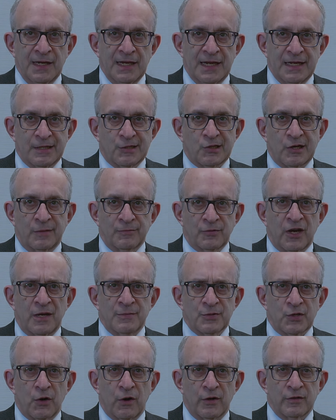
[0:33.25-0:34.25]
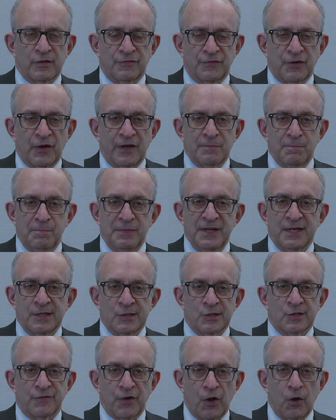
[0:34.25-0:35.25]
it's sometimes hard to find
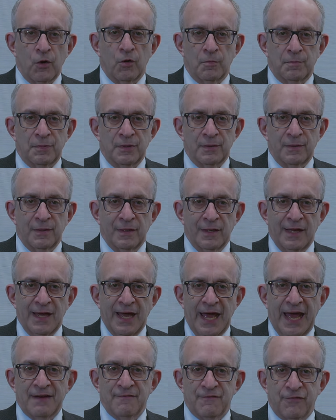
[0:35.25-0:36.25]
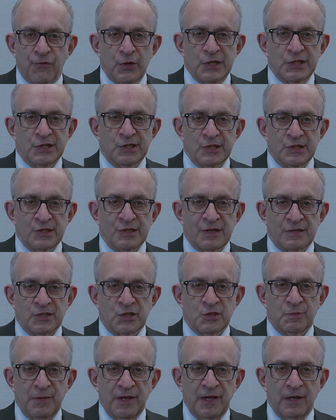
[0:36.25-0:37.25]
beacons of hope and voices that
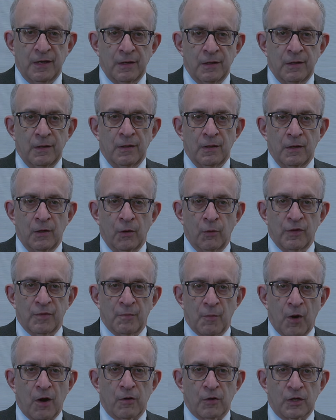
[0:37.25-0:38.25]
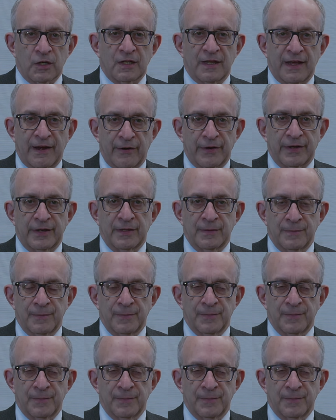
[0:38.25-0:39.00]
speak with moral clarity.